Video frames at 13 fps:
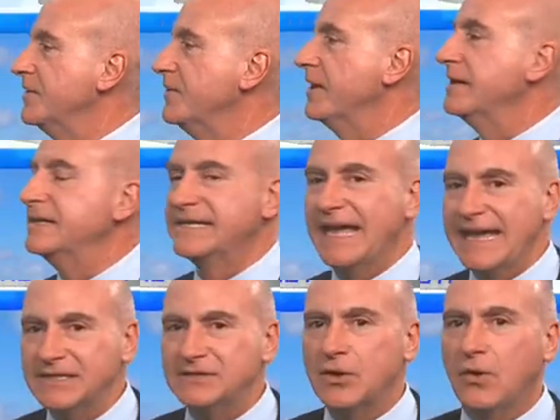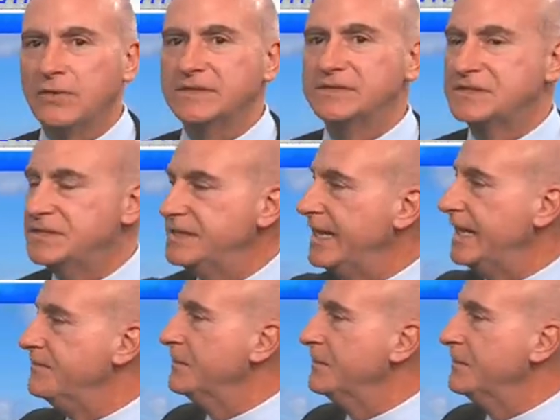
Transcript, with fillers: And on a day as cold as today,